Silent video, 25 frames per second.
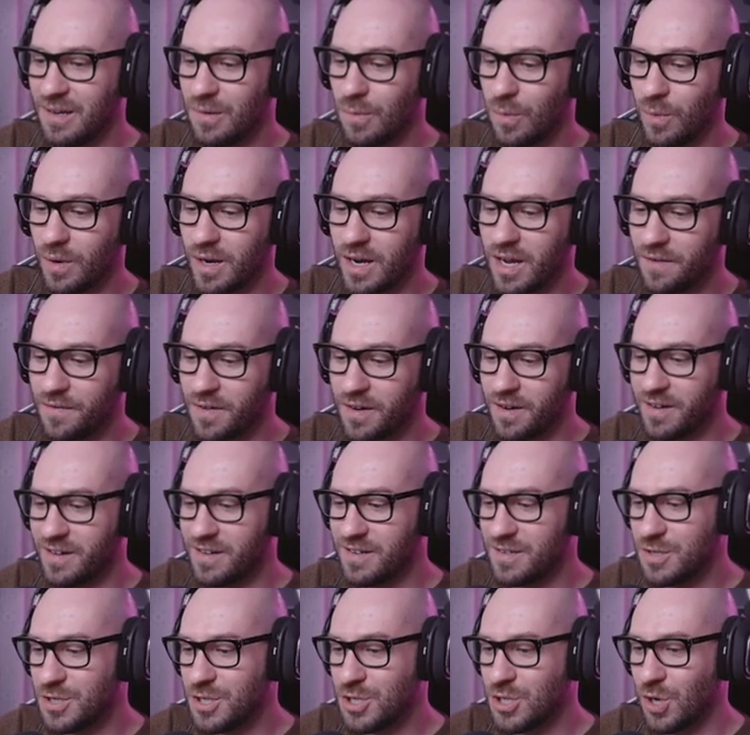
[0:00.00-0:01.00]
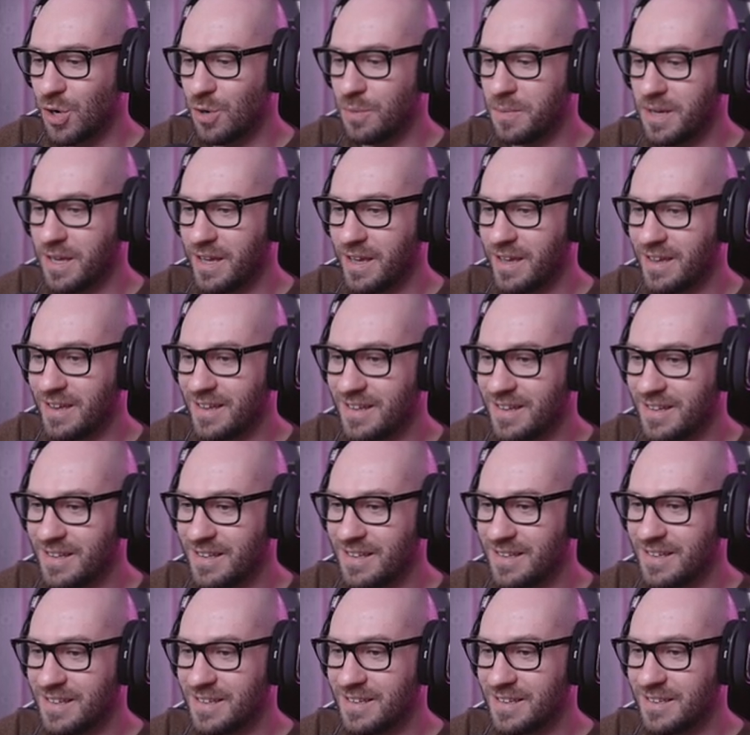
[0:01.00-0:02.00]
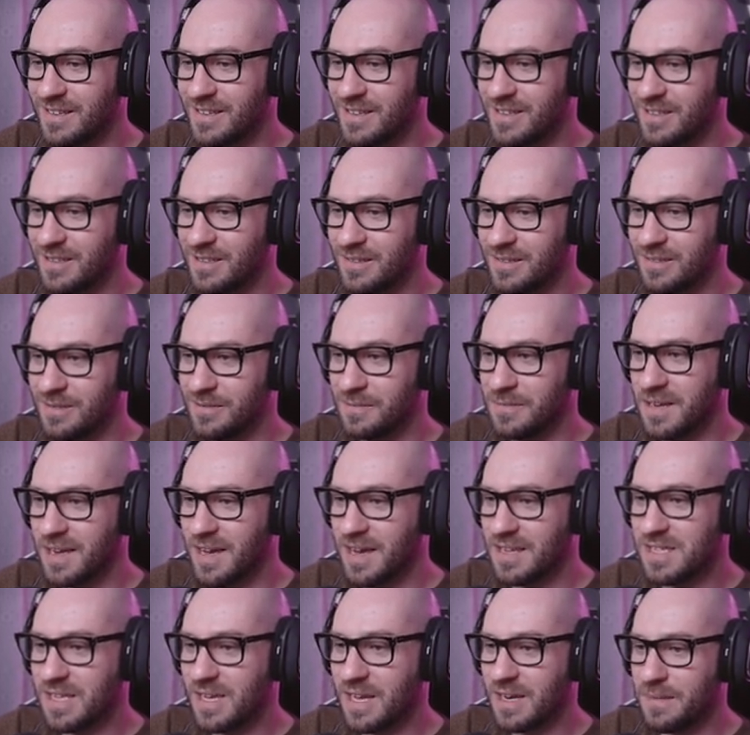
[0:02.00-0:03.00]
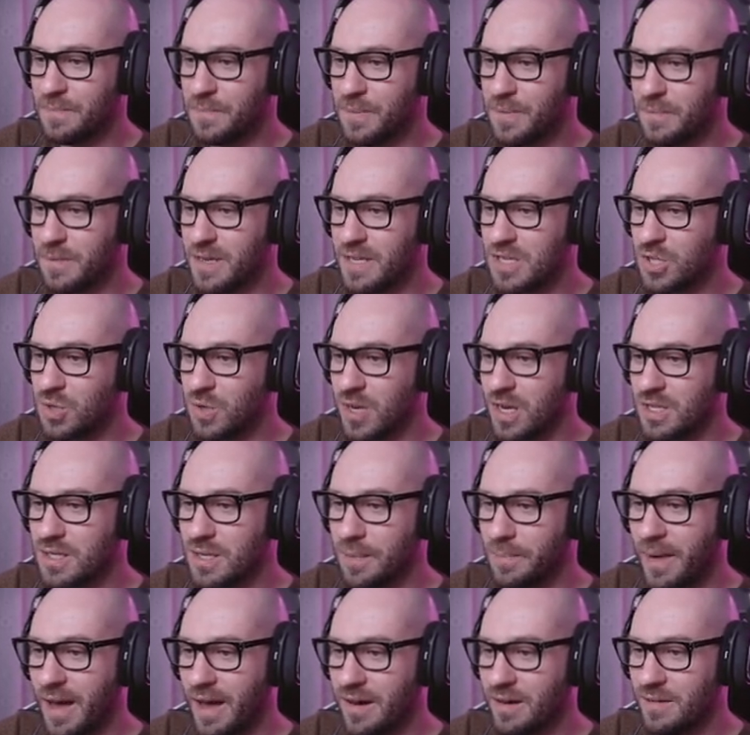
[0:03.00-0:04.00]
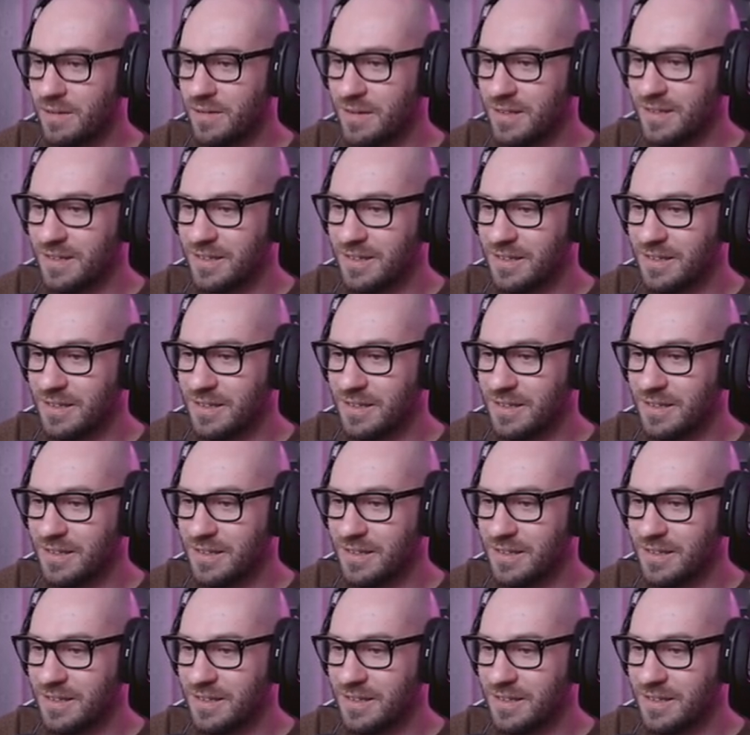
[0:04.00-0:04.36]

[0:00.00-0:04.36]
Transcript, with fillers: Whatever. Show me. Oh my god, is it gonna put me straight into the battle?